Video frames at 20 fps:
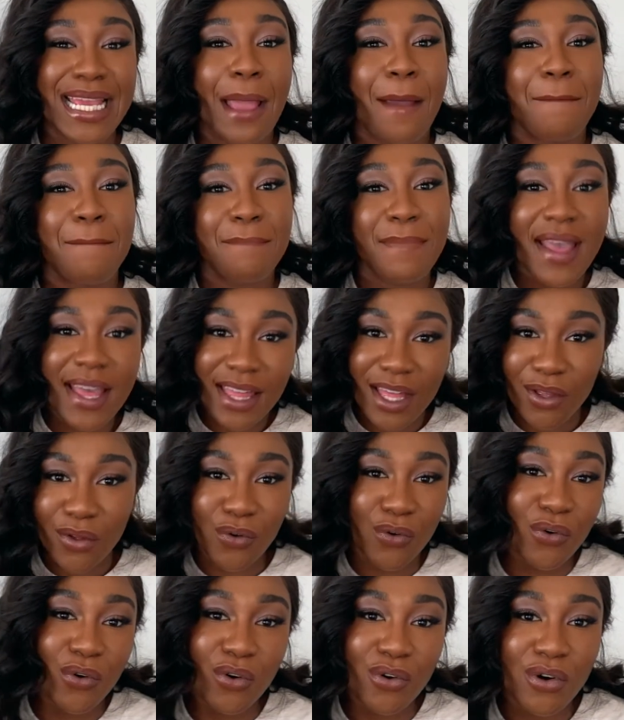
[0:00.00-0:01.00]

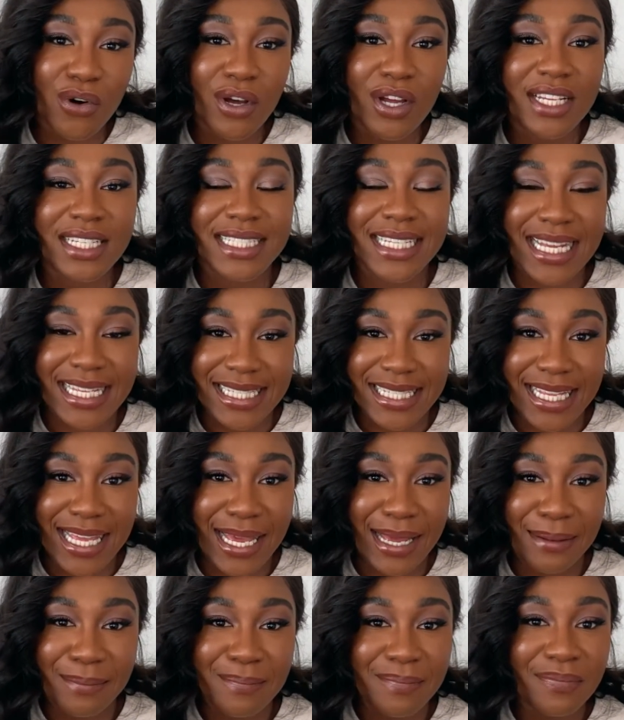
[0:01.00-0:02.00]
megacore
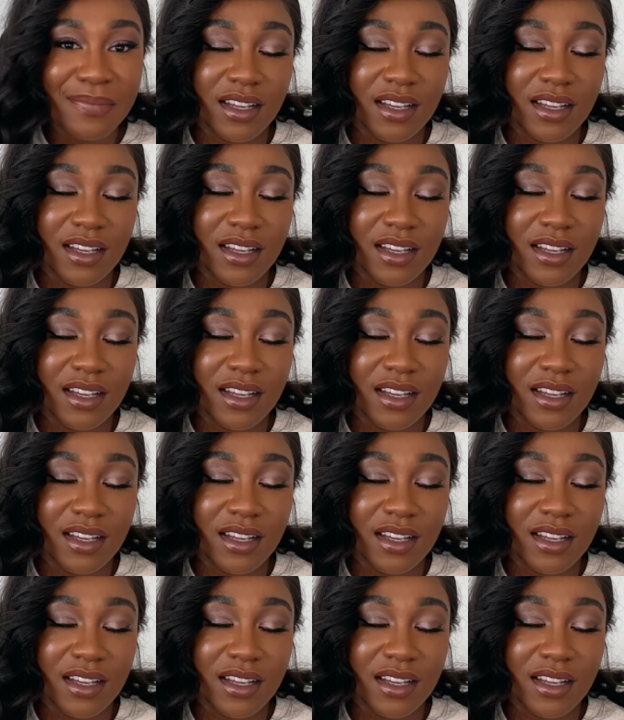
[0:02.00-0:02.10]
Deciem,